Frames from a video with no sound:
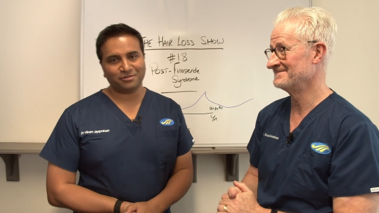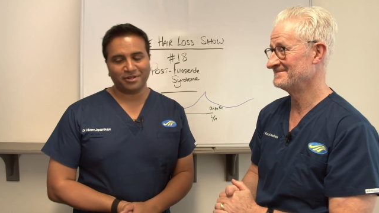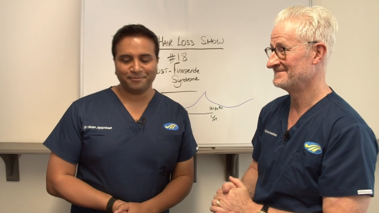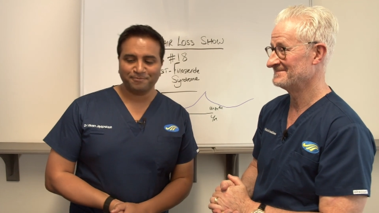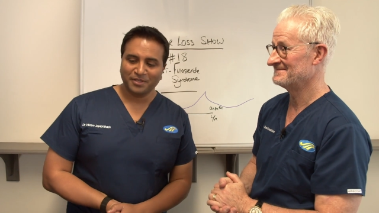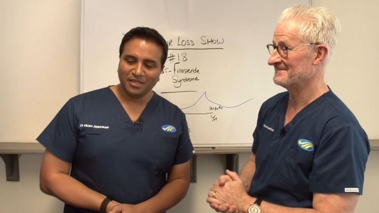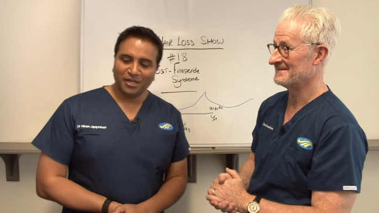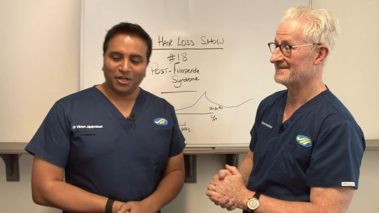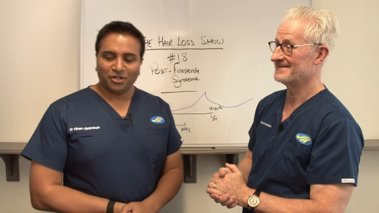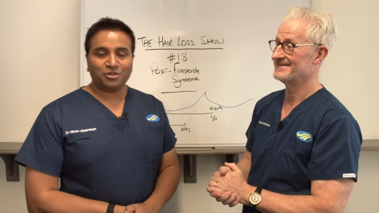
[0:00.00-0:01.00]
Speaker 1: right.
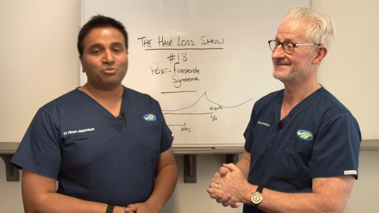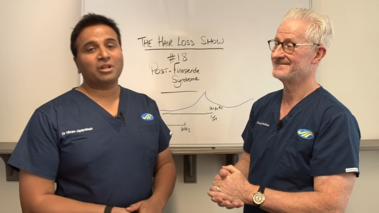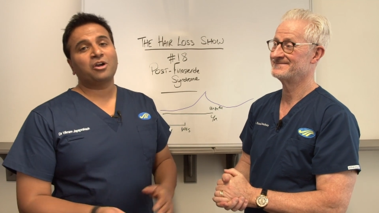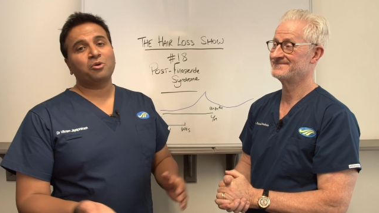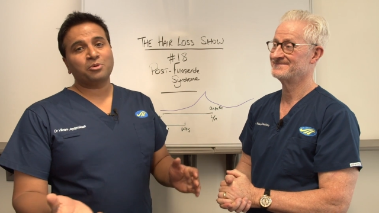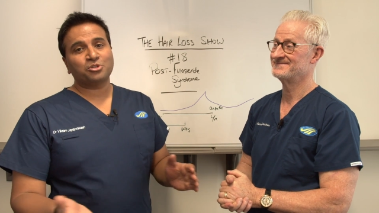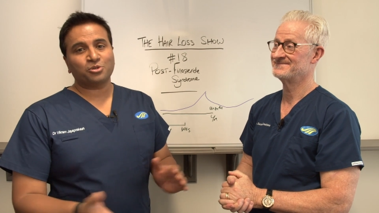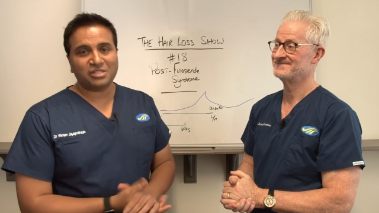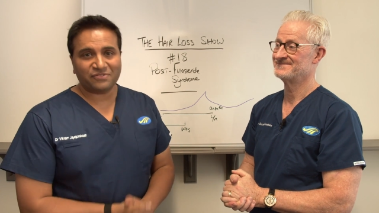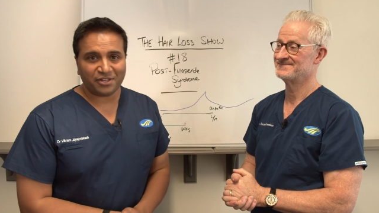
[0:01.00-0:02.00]
Speaker 2: Good. Well, I hope you
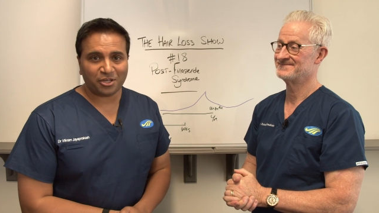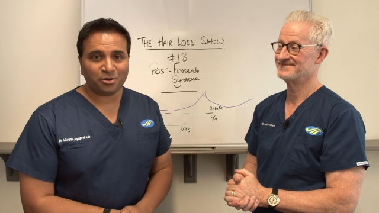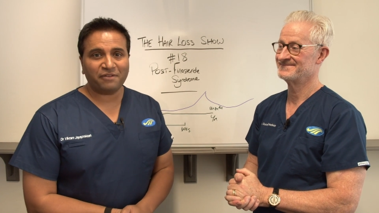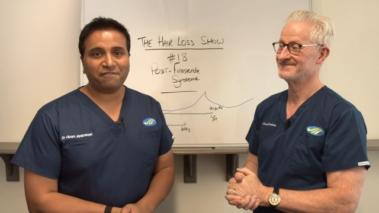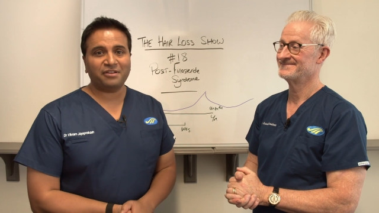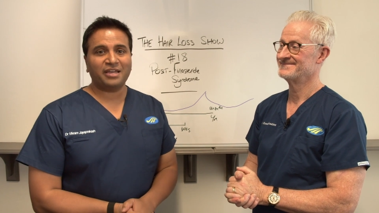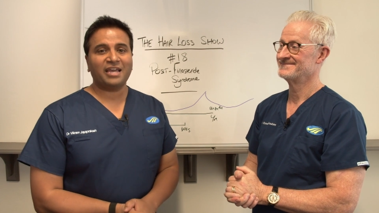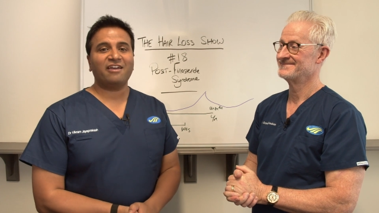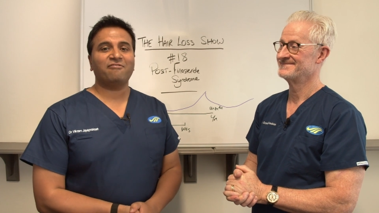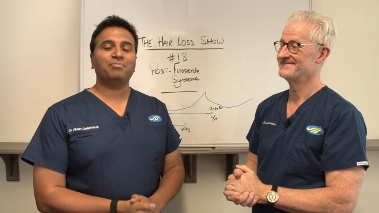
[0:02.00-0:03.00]
enjoyed this video. If you
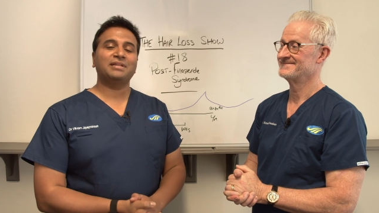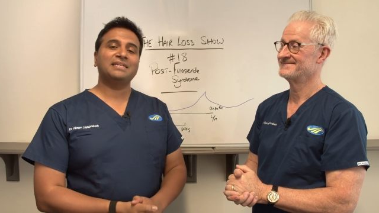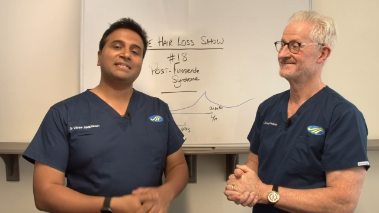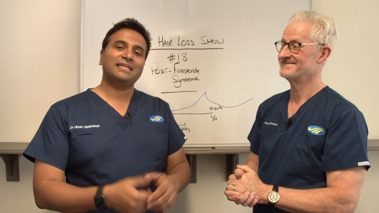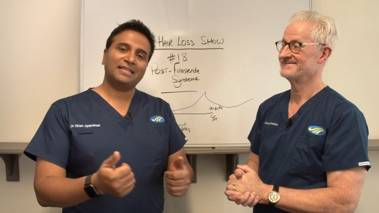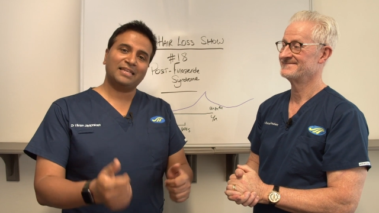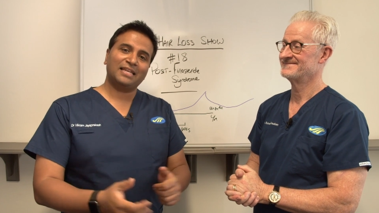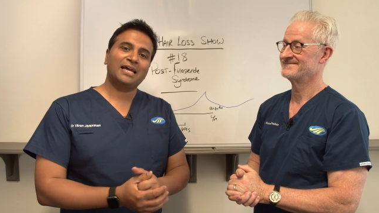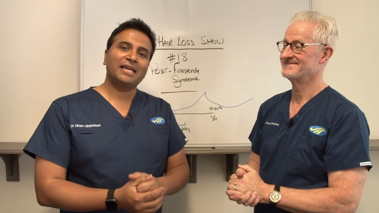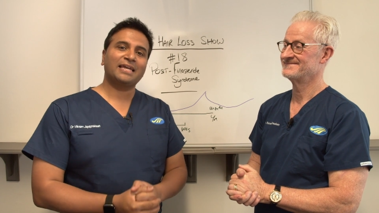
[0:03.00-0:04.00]
have, please hit
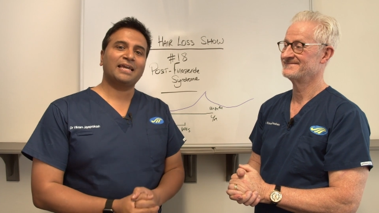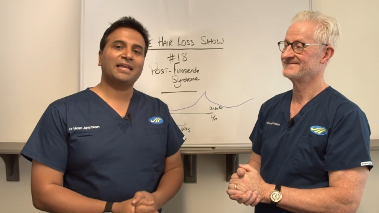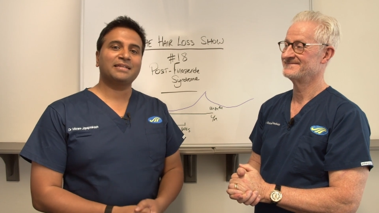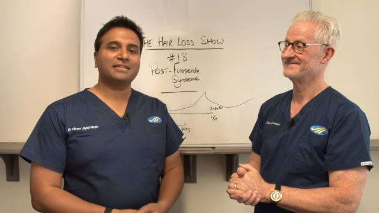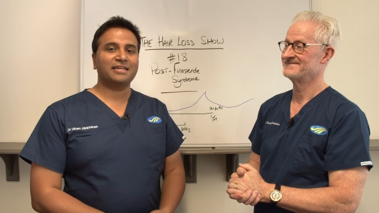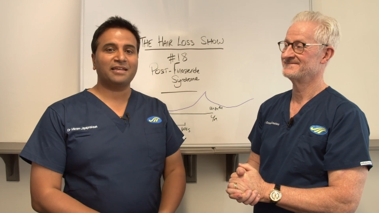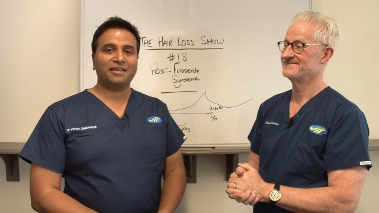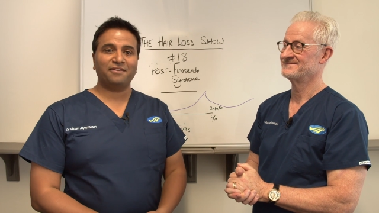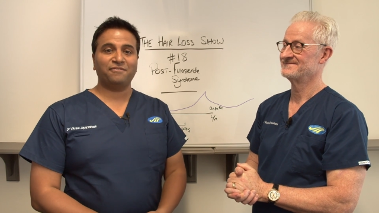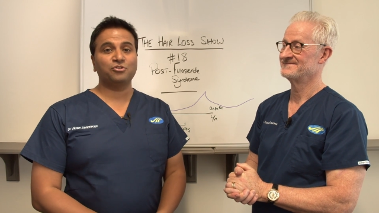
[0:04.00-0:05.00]
like, and uh,
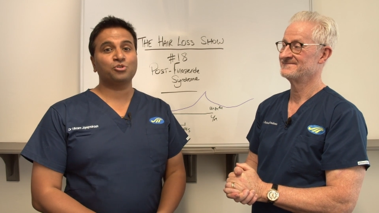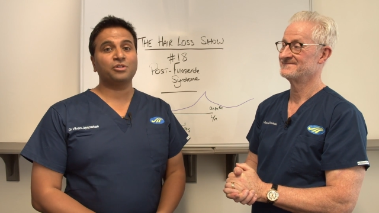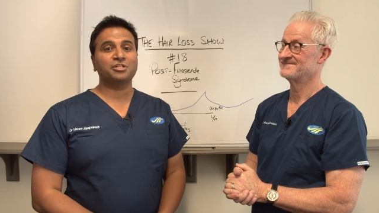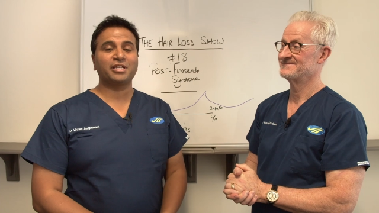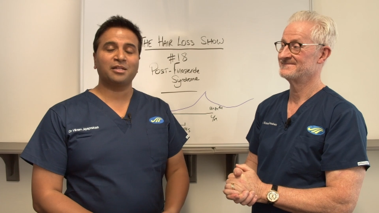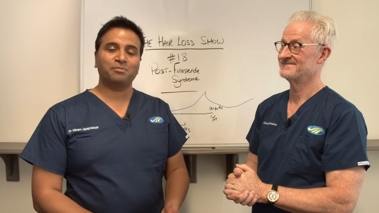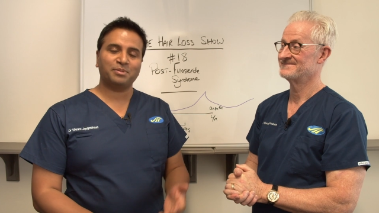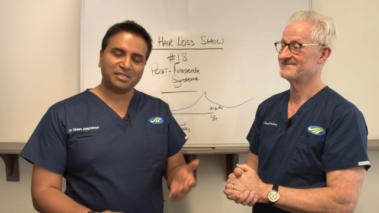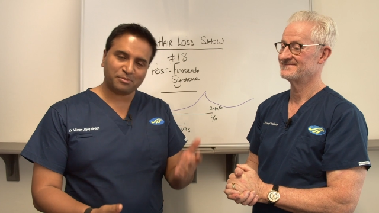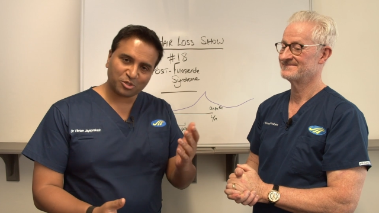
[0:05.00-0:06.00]
if you enjoy the channel,
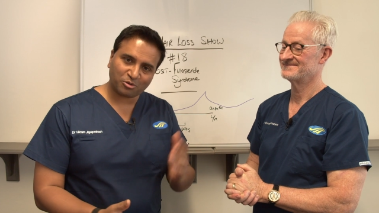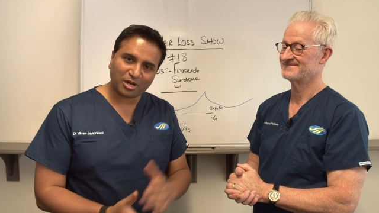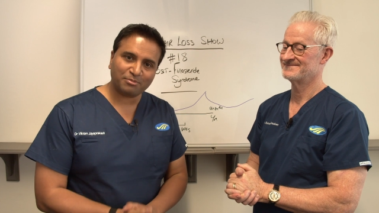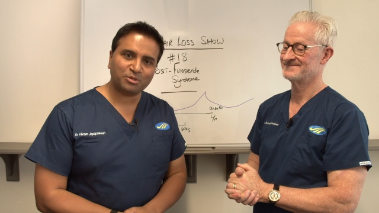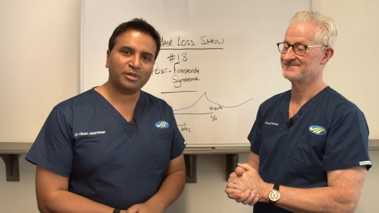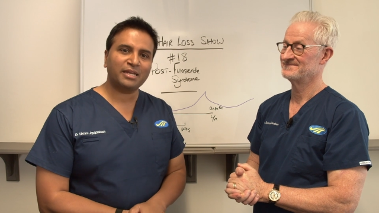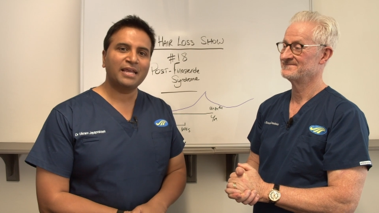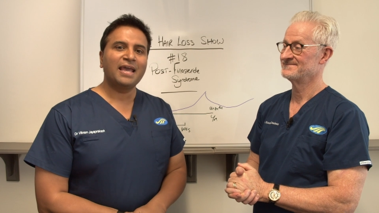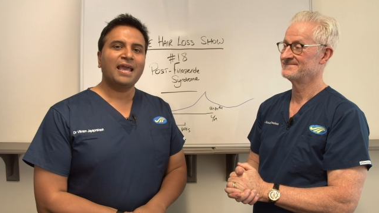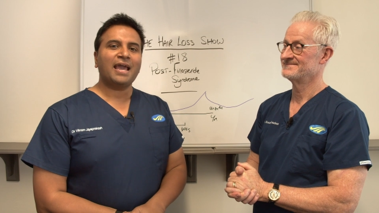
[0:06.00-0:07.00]
please subscribe to
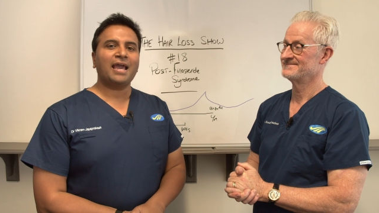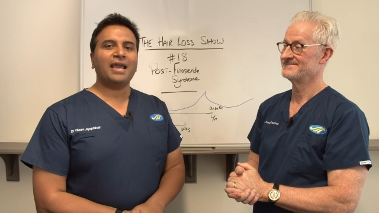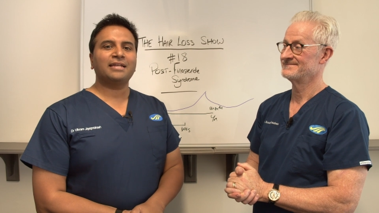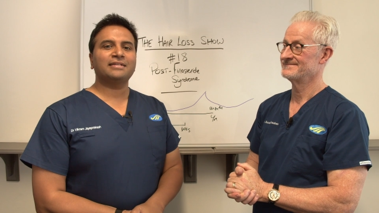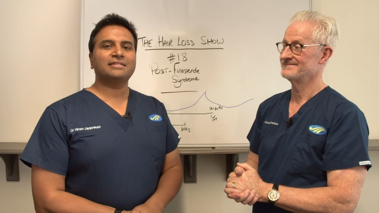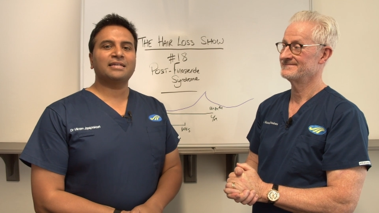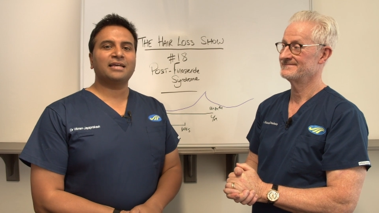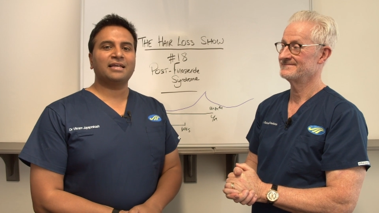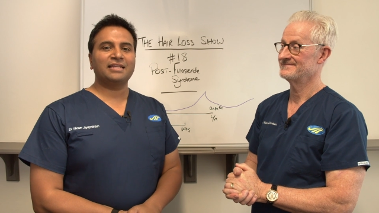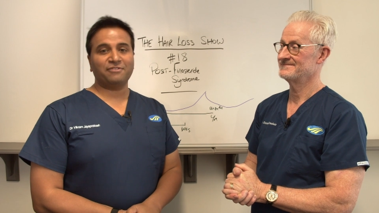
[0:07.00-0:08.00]
it and
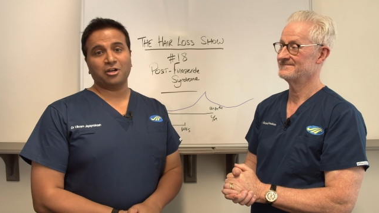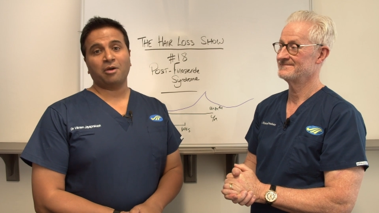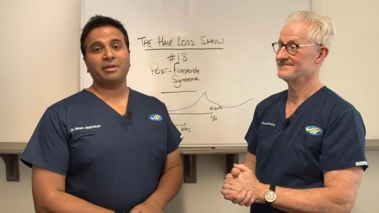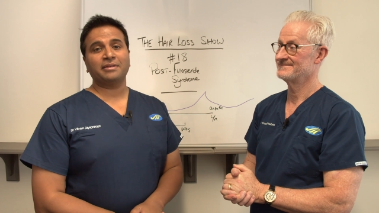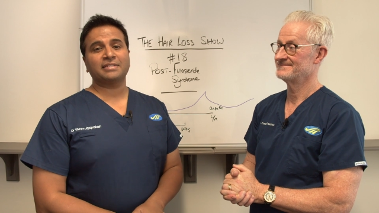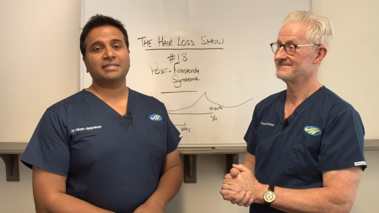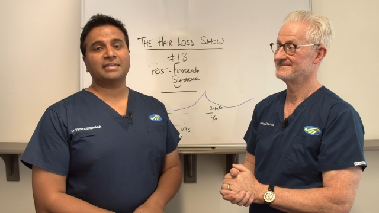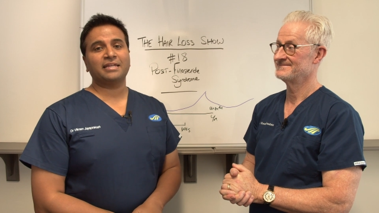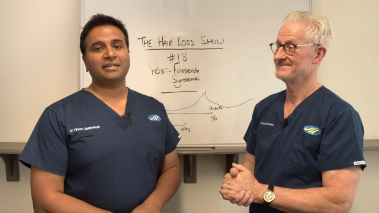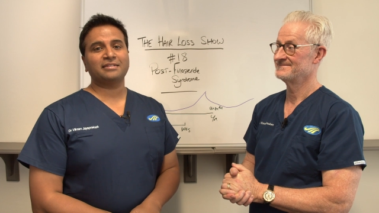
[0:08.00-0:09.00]
uh, leave a comment
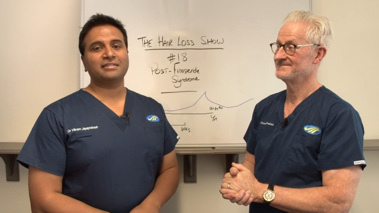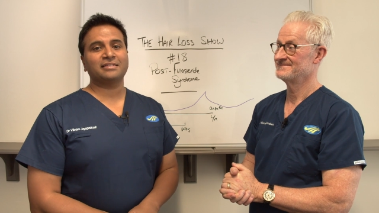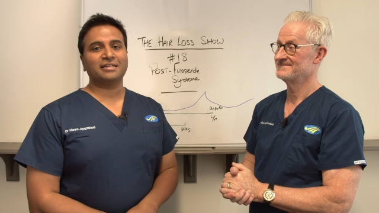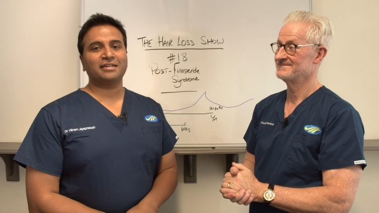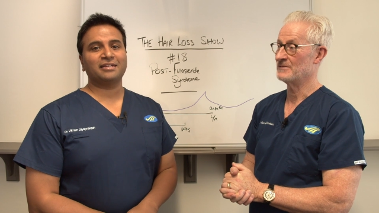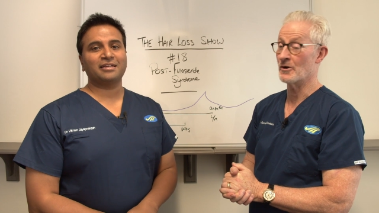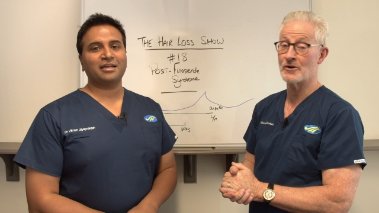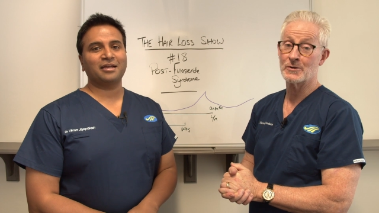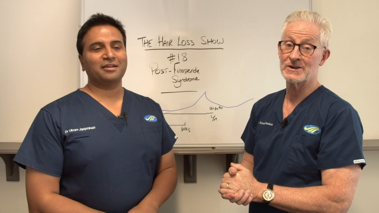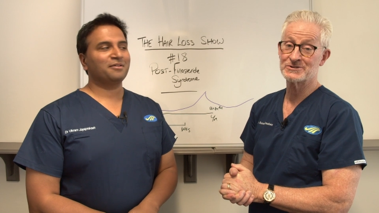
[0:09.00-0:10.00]
and uh,
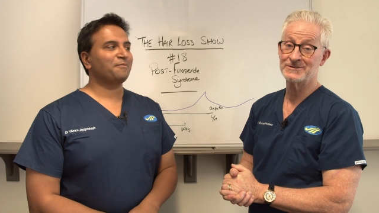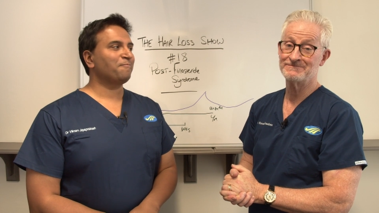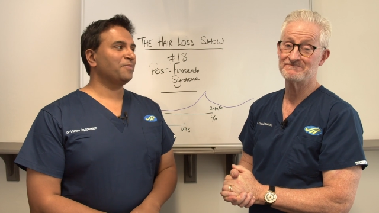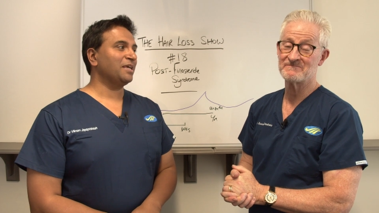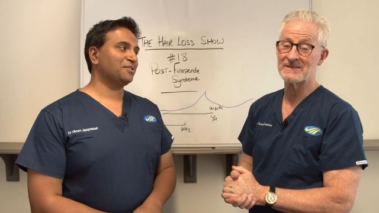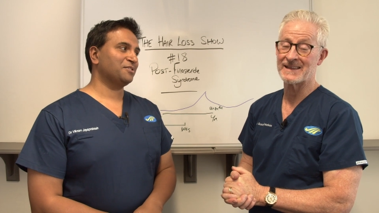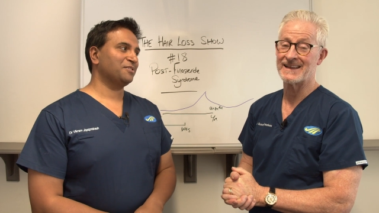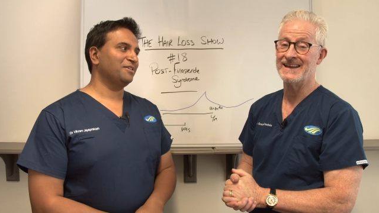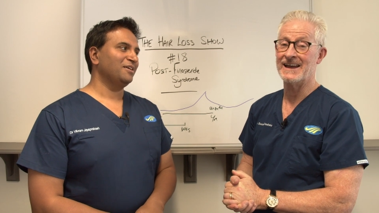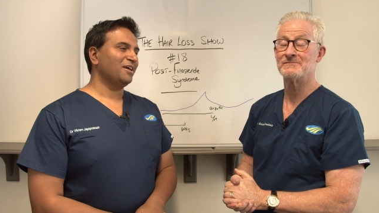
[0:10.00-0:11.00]
or a question.
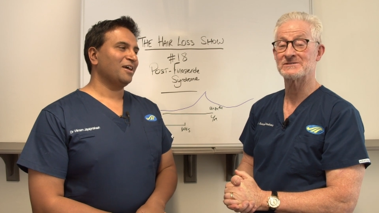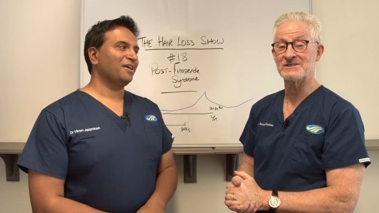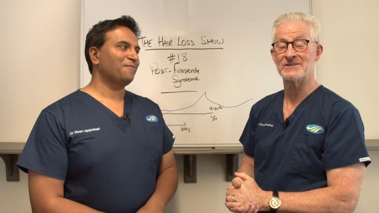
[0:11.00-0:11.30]
Yes.
Speaker 1: And we'll see